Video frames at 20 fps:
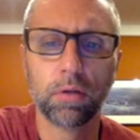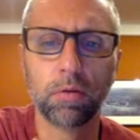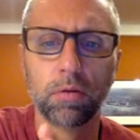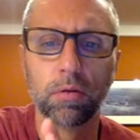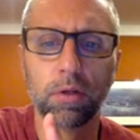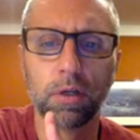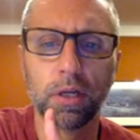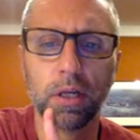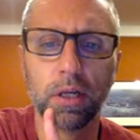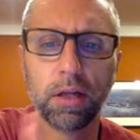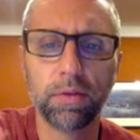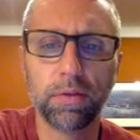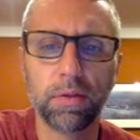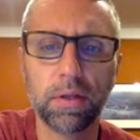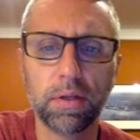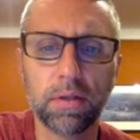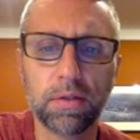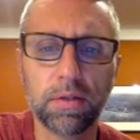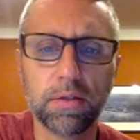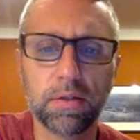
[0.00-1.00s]
looking at
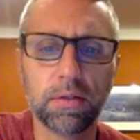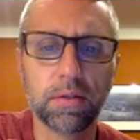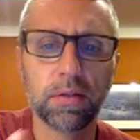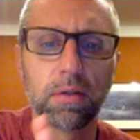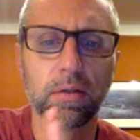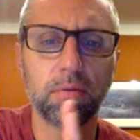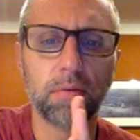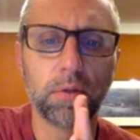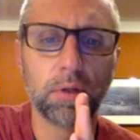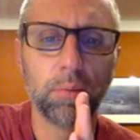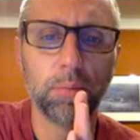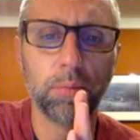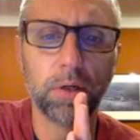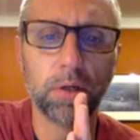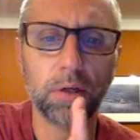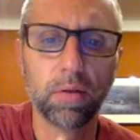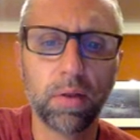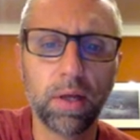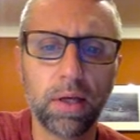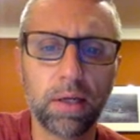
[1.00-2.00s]
this
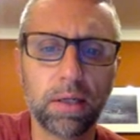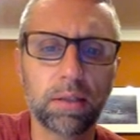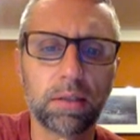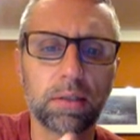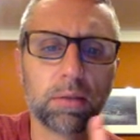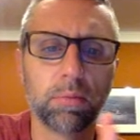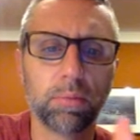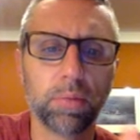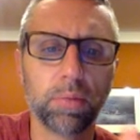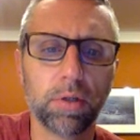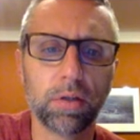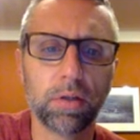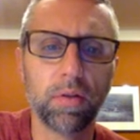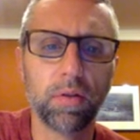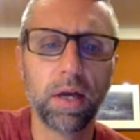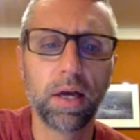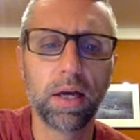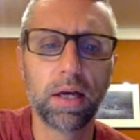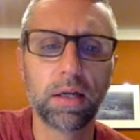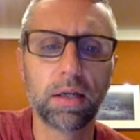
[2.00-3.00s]
compared to
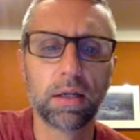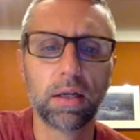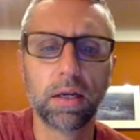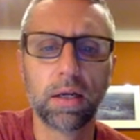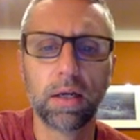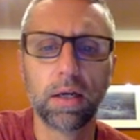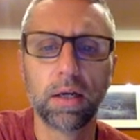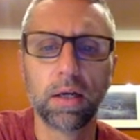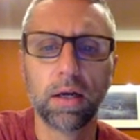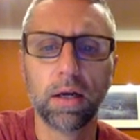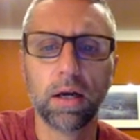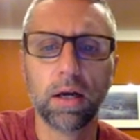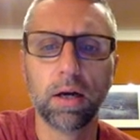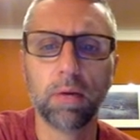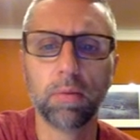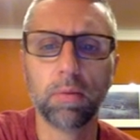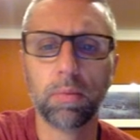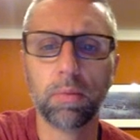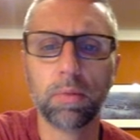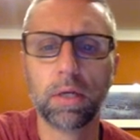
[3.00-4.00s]
that.
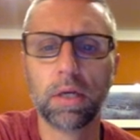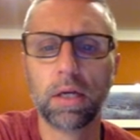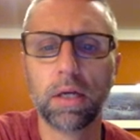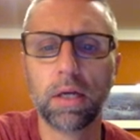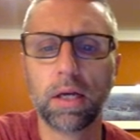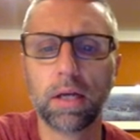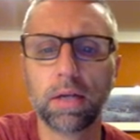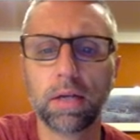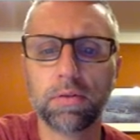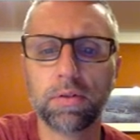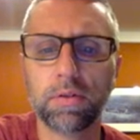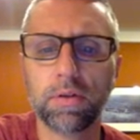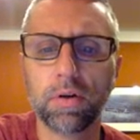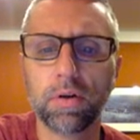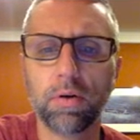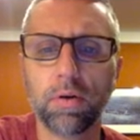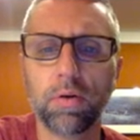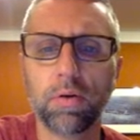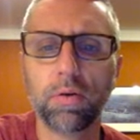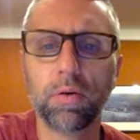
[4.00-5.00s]
Um, and
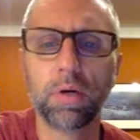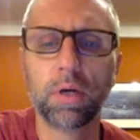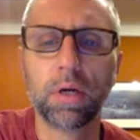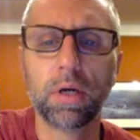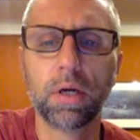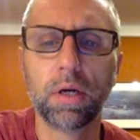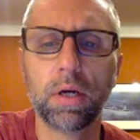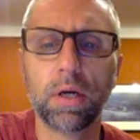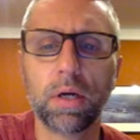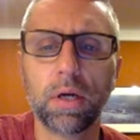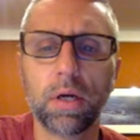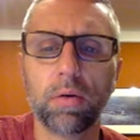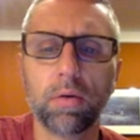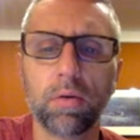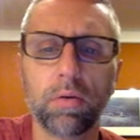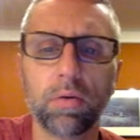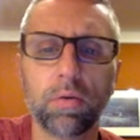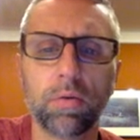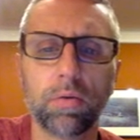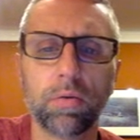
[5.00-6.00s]
so
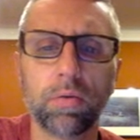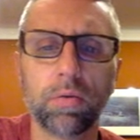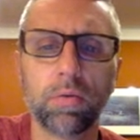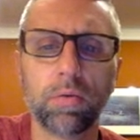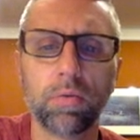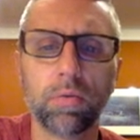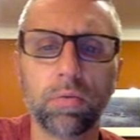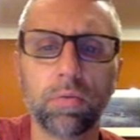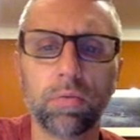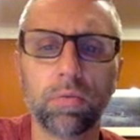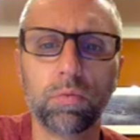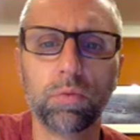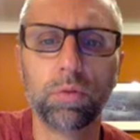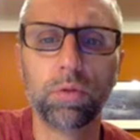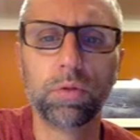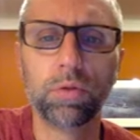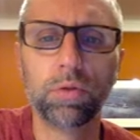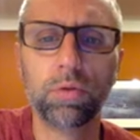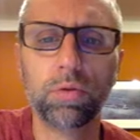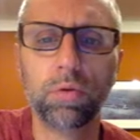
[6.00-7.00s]

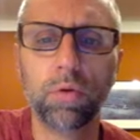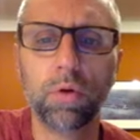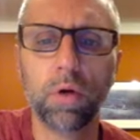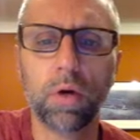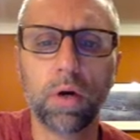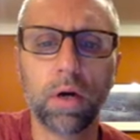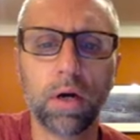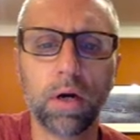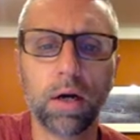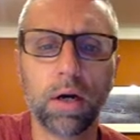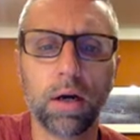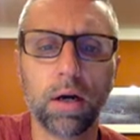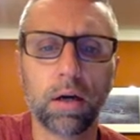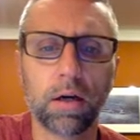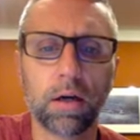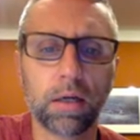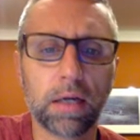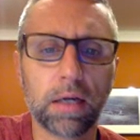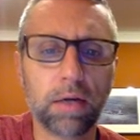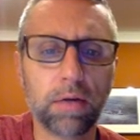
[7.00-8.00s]
when you
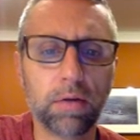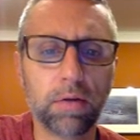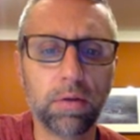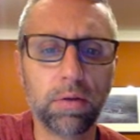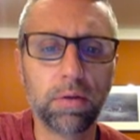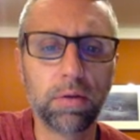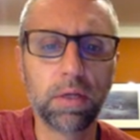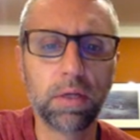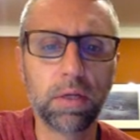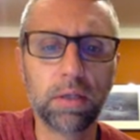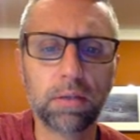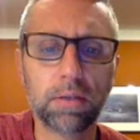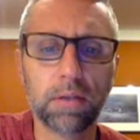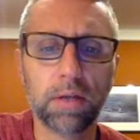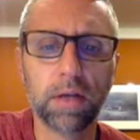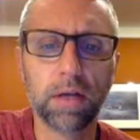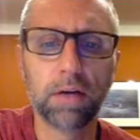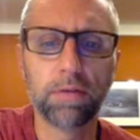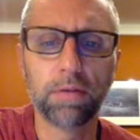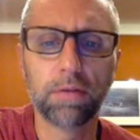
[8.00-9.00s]
are counting things,
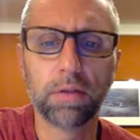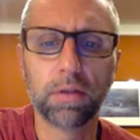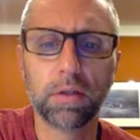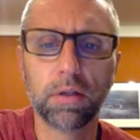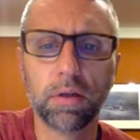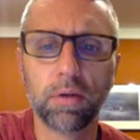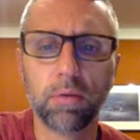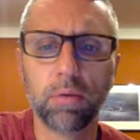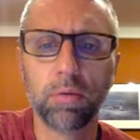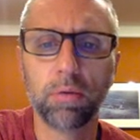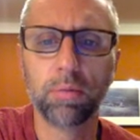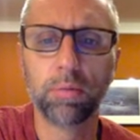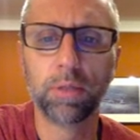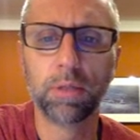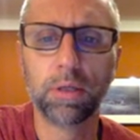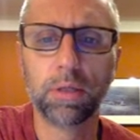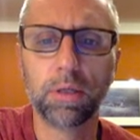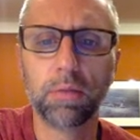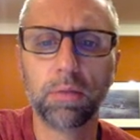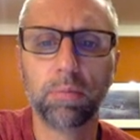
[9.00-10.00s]
often it will
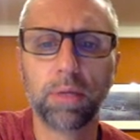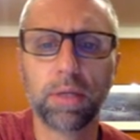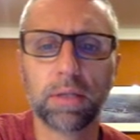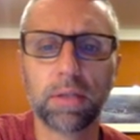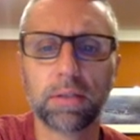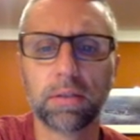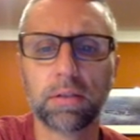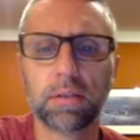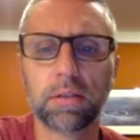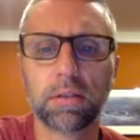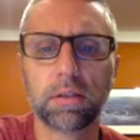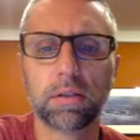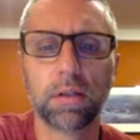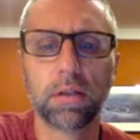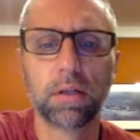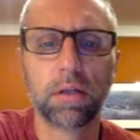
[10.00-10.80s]
be best